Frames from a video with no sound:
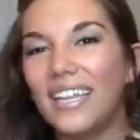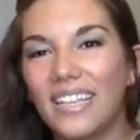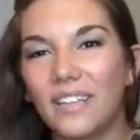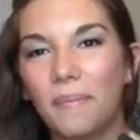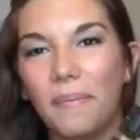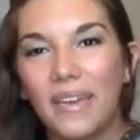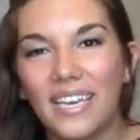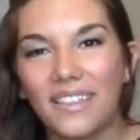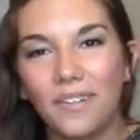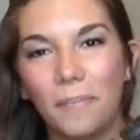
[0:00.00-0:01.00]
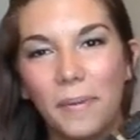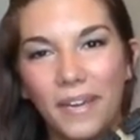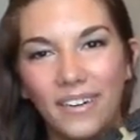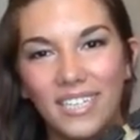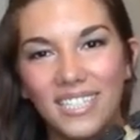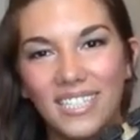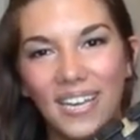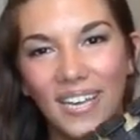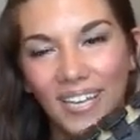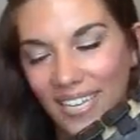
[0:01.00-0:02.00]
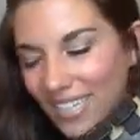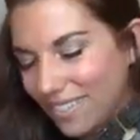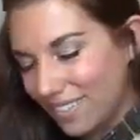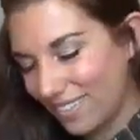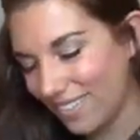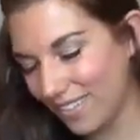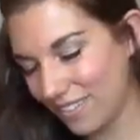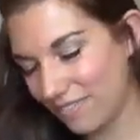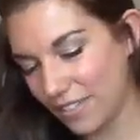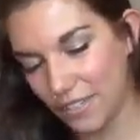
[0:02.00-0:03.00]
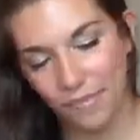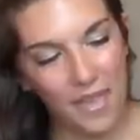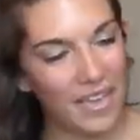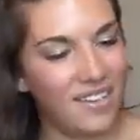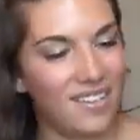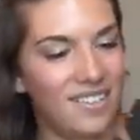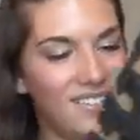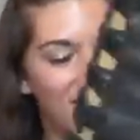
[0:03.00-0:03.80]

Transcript: I think they'll be making their appearance on film then.